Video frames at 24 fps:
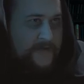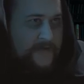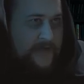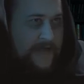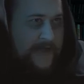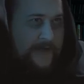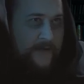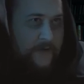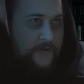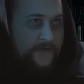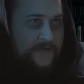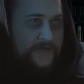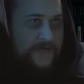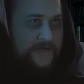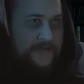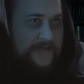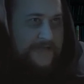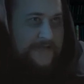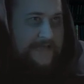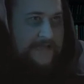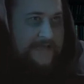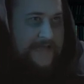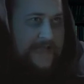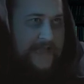I got to
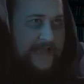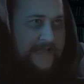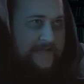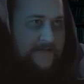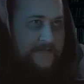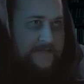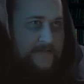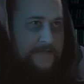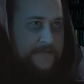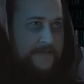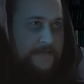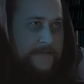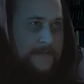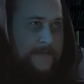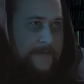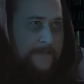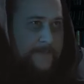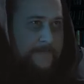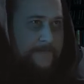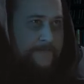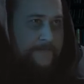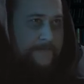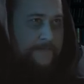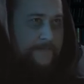thinking,
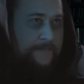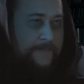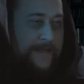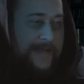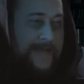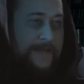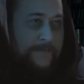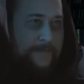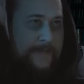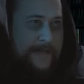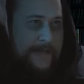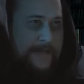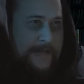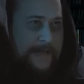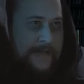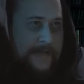maybe